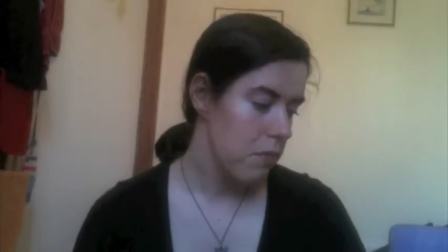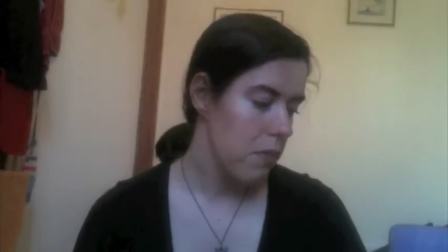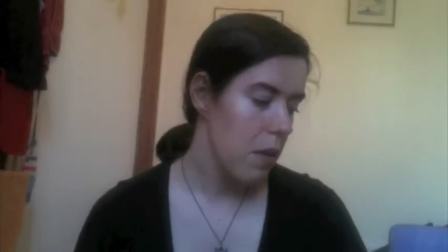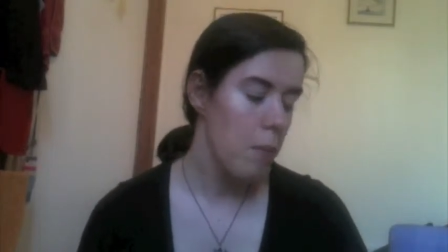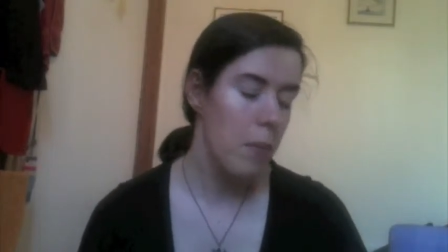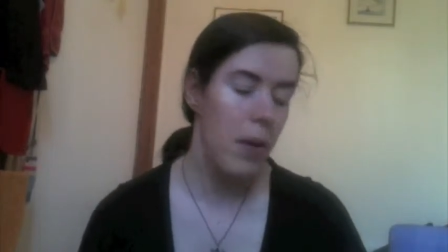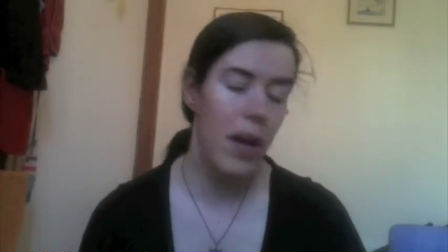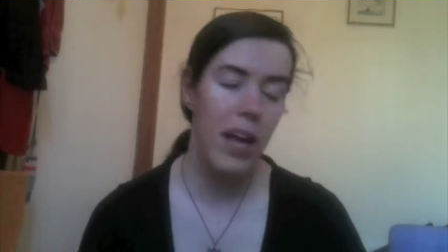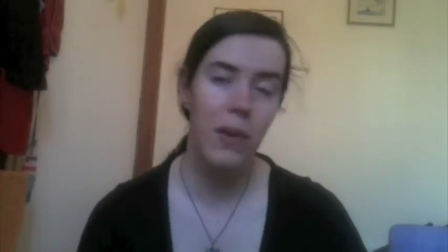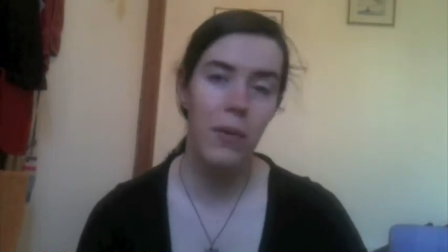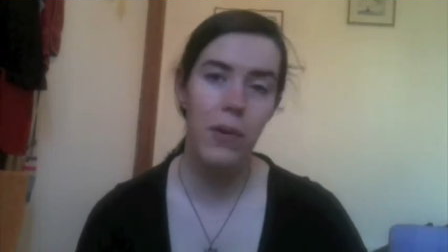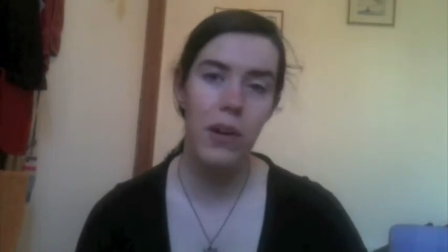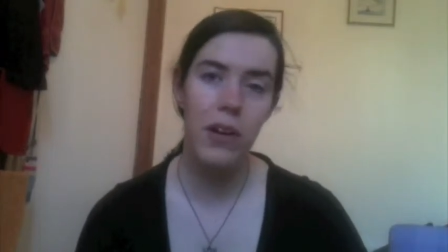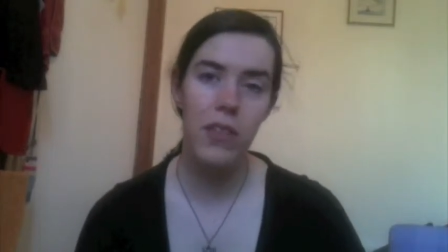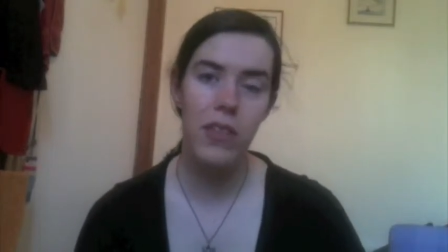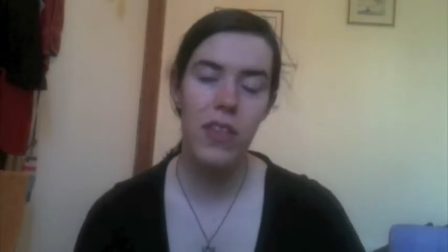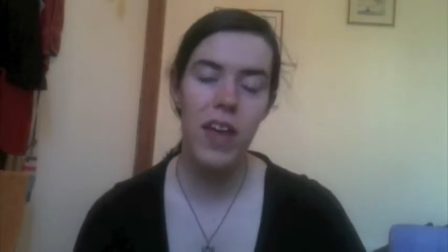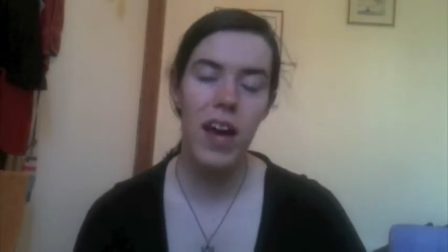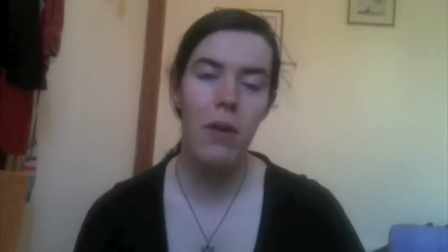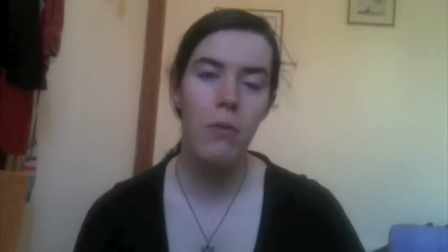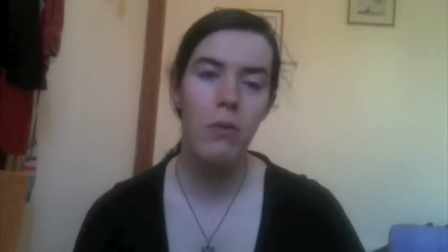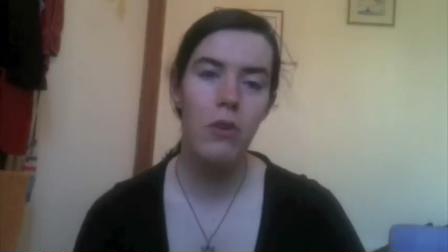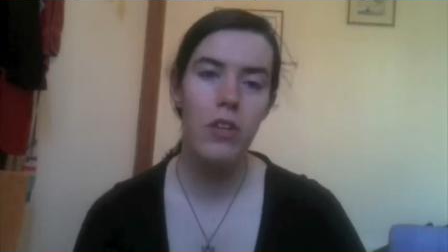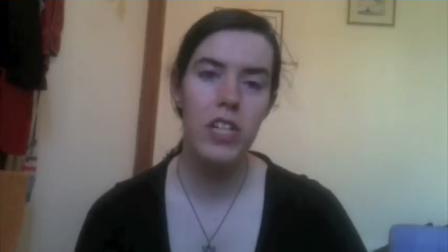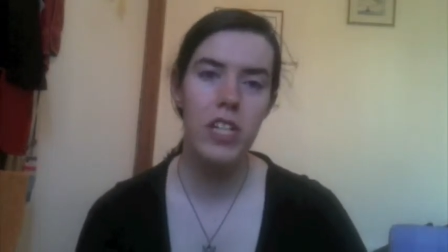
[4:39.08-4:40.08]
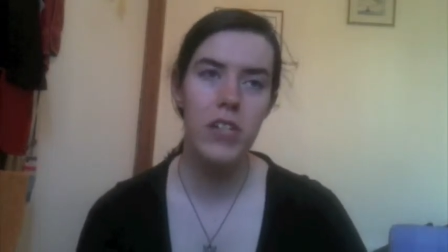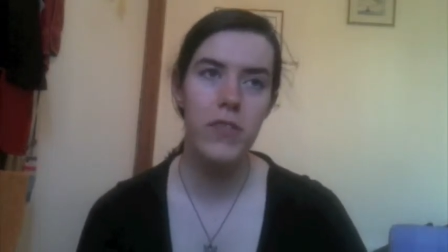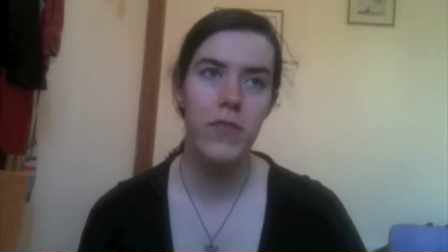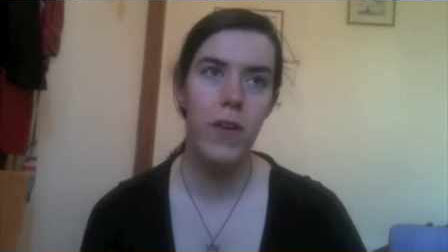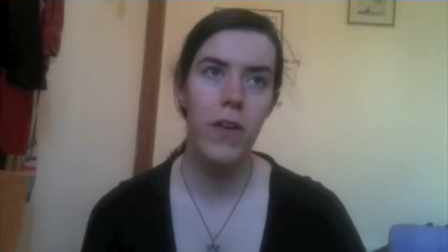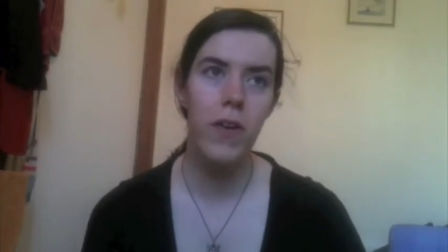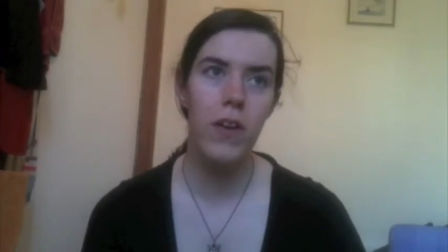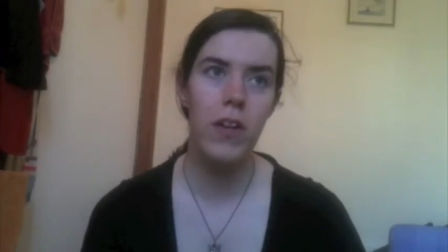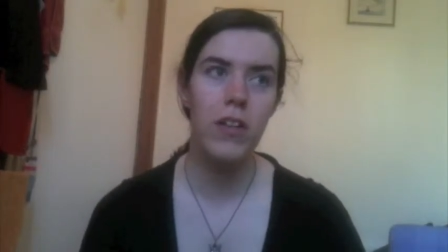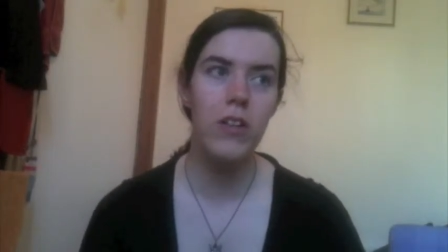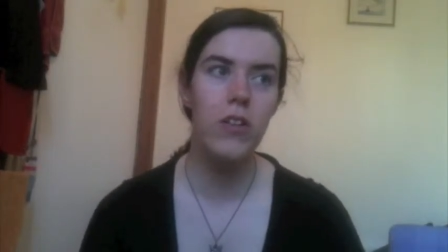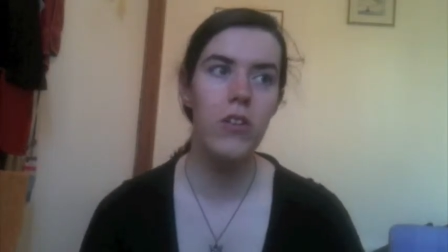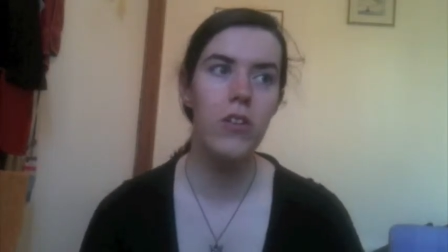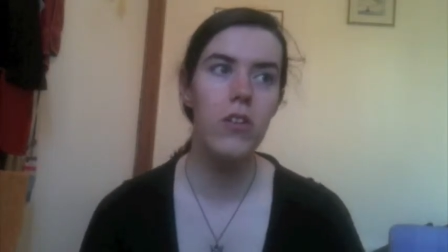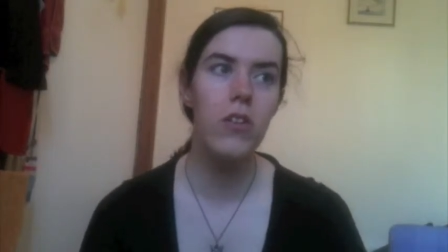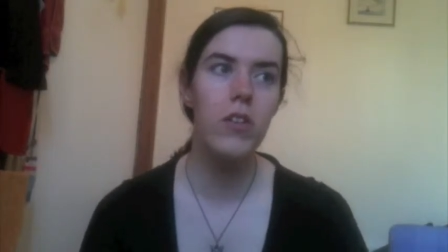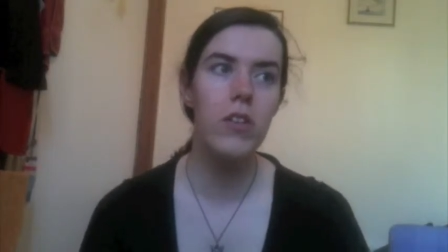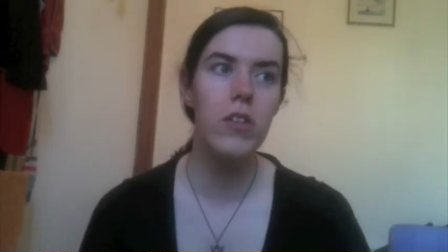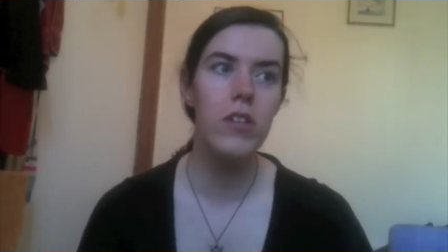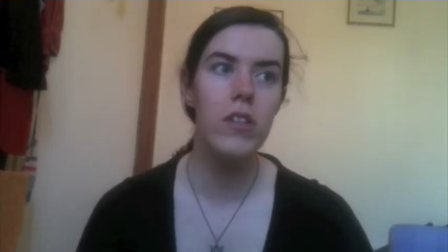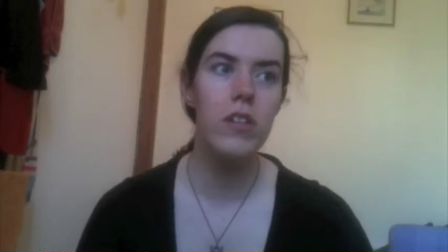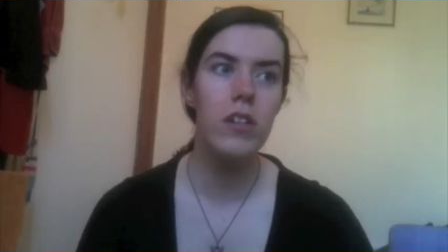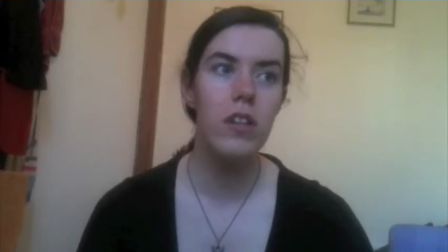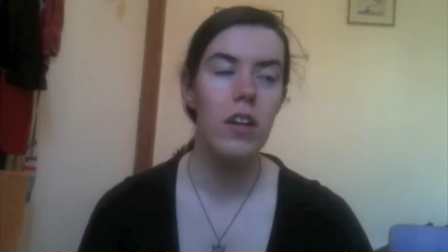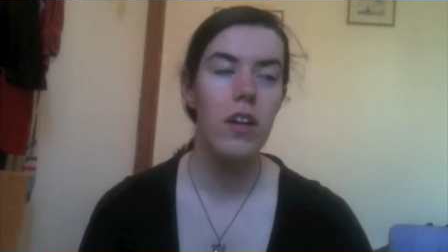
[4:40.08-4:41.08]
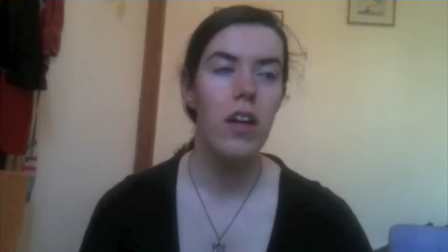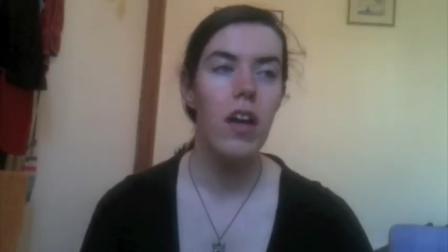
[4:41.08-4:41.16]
but anyway, that one is very good.